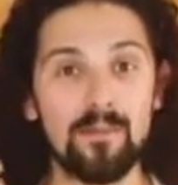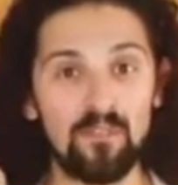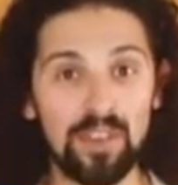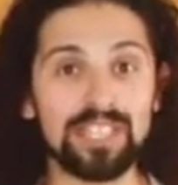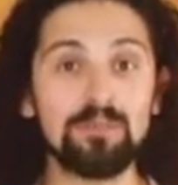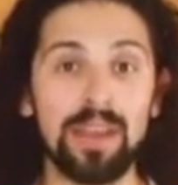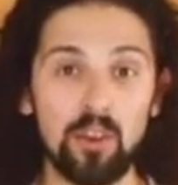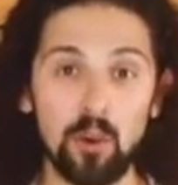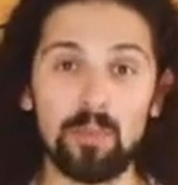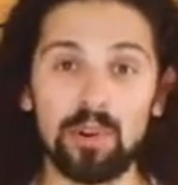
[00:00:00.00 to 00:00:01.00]
fits my
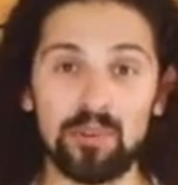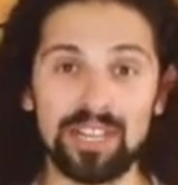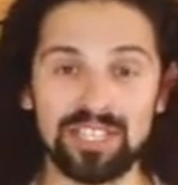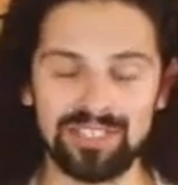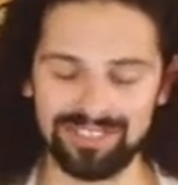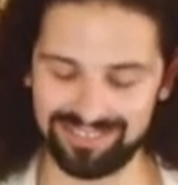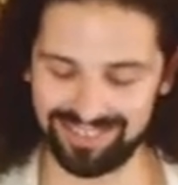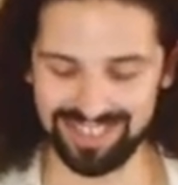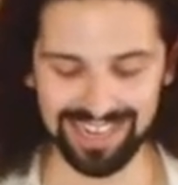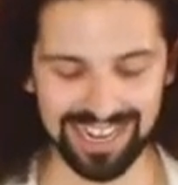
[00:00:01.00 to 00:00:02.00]
chord progression.
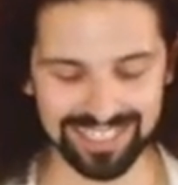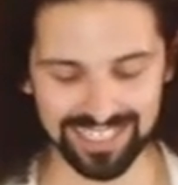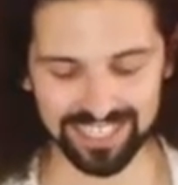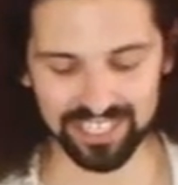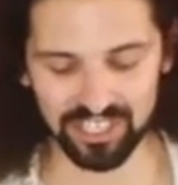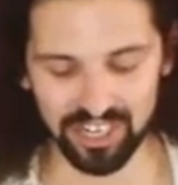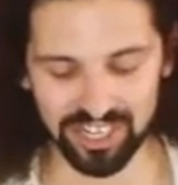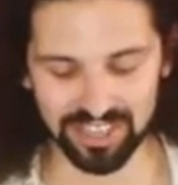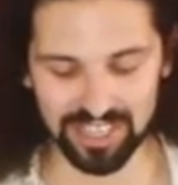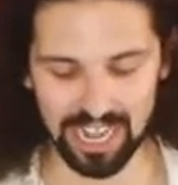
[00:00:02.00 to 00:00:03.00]
Let's get
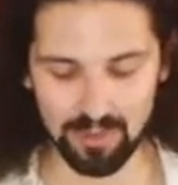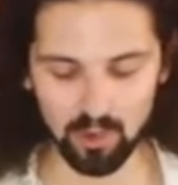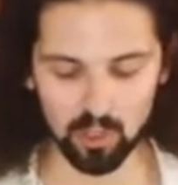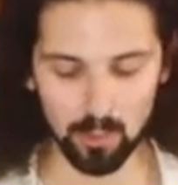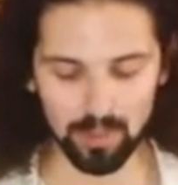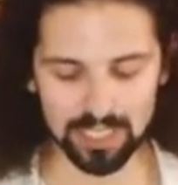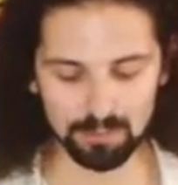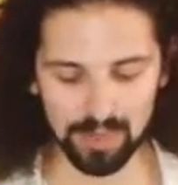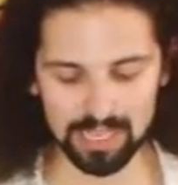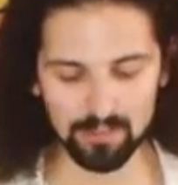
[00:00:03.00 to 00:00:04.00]
started. I'm going to press
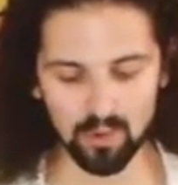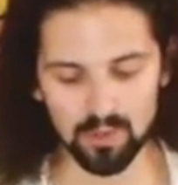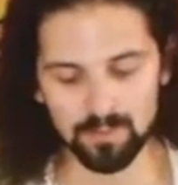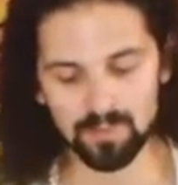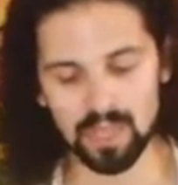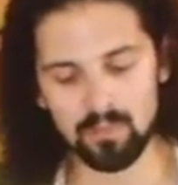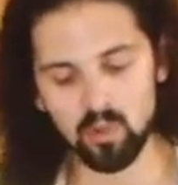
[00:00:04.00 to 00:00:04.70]
pad mode. I'm